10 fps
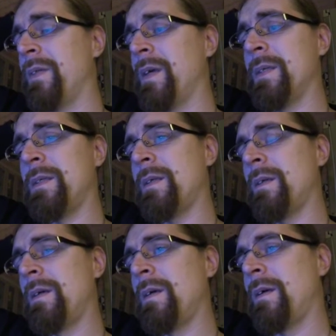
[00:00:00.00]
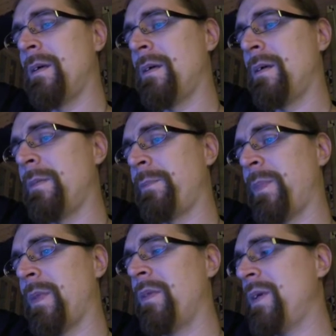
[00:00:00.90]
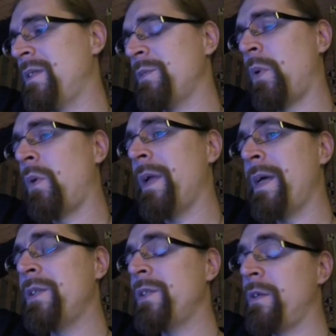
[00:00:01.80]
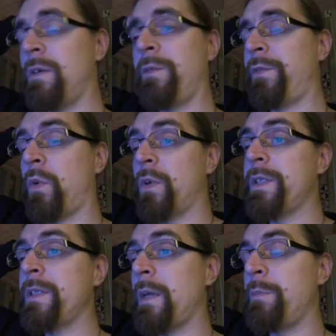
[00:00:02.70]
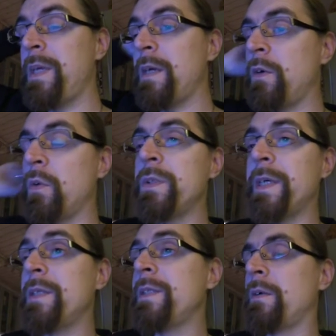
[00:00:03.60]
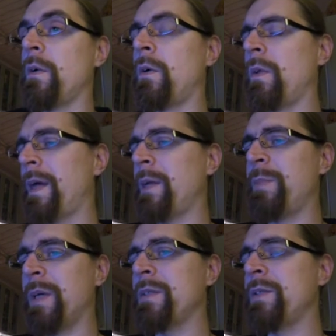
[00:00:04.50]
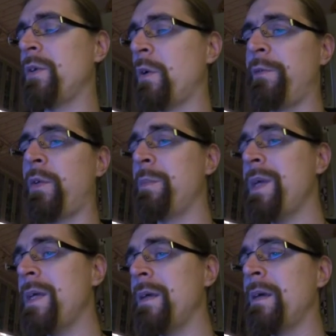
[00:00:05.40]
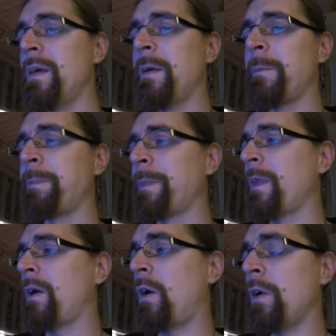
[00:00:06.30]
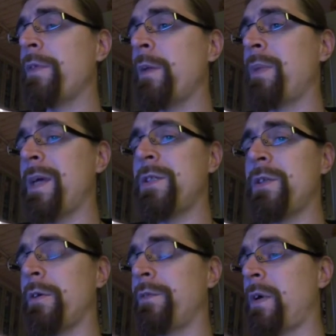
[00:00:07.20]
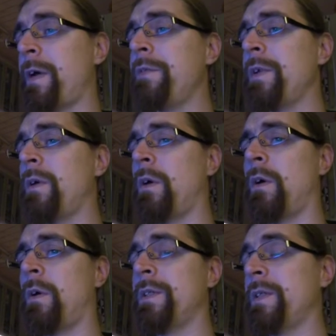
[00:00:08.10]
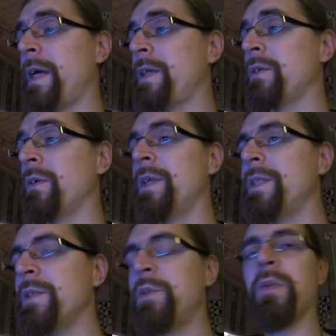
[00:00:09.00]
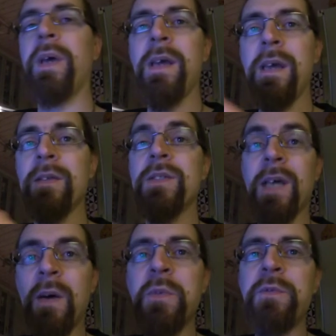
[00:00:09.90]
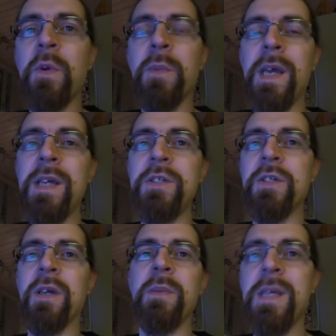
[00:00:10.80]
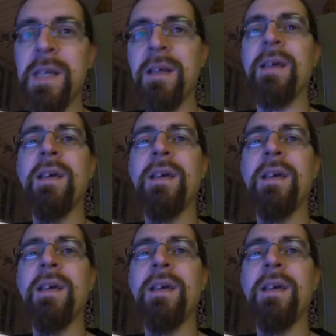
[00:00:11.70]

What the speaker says: this. This small engine, of course, it can be a good engine and all that, but for me, half the pleasure of driving the car is actually listen to the sound from the engine. I mean,